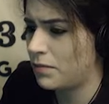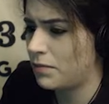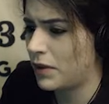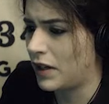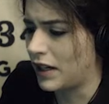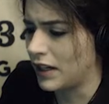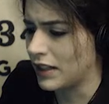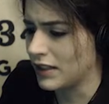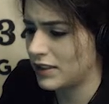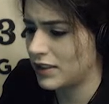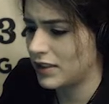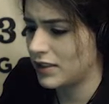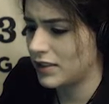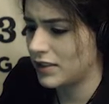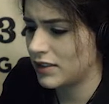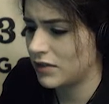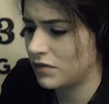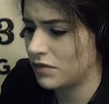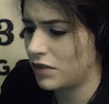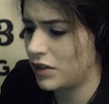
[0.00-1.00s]

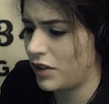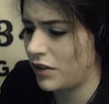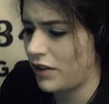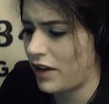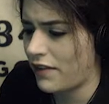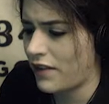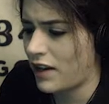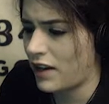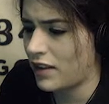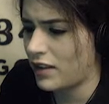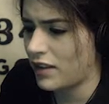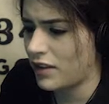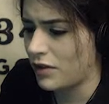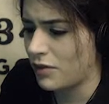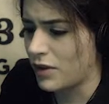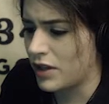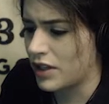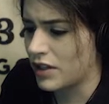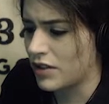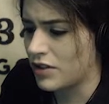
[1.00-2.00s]
But we don't have anything
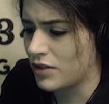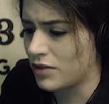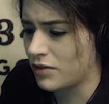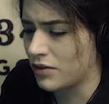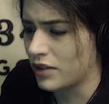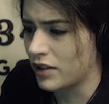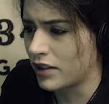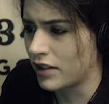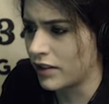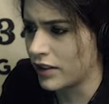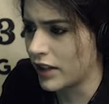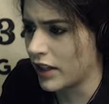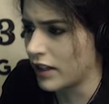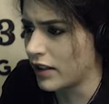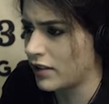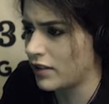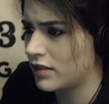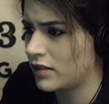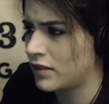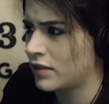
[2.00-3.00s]
that we can do with here
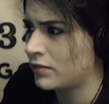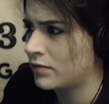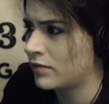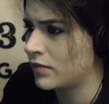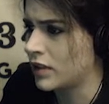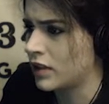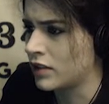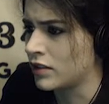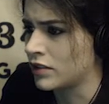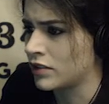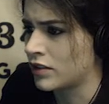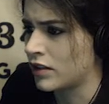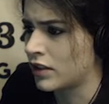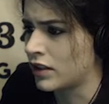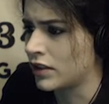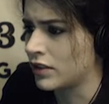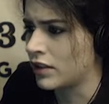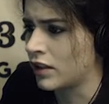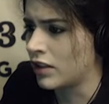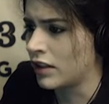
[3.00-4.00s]
yet. Oh, here's
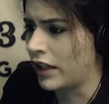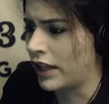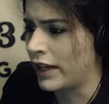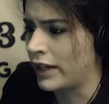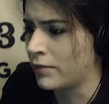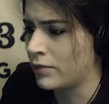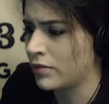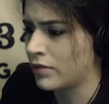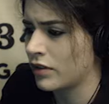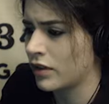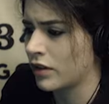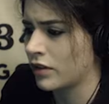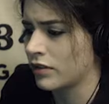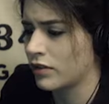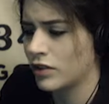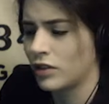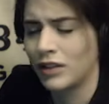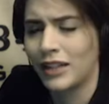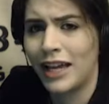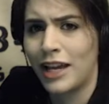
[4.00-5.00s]
our lamp
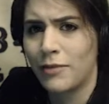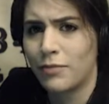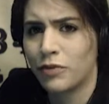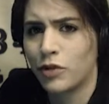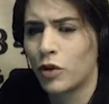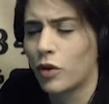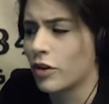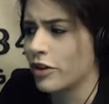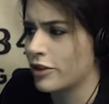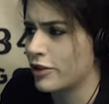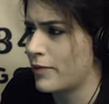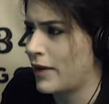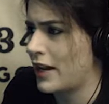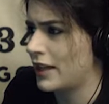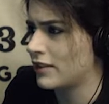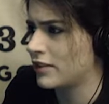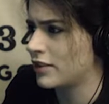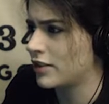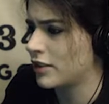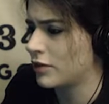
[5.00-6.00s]

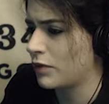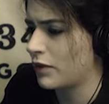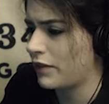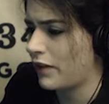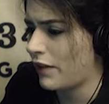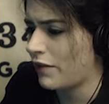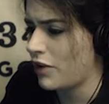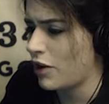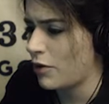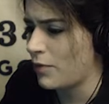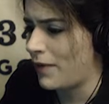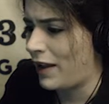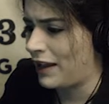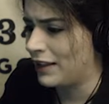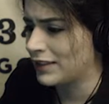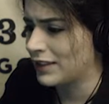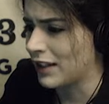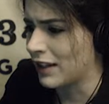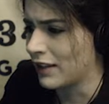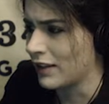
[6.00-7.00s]
quartermaster. We've had no
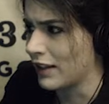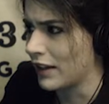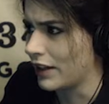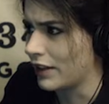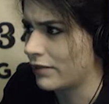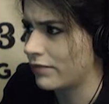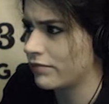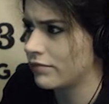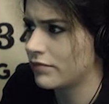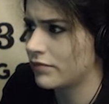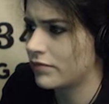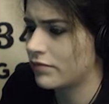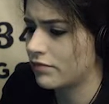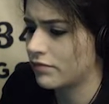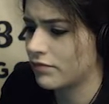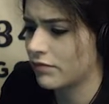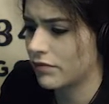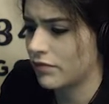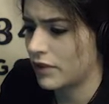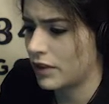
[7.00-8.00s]
mascot yet.
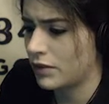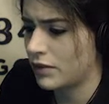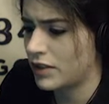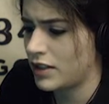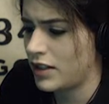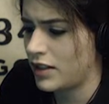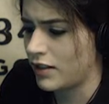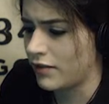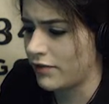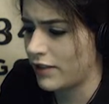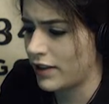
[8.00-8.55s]
We need to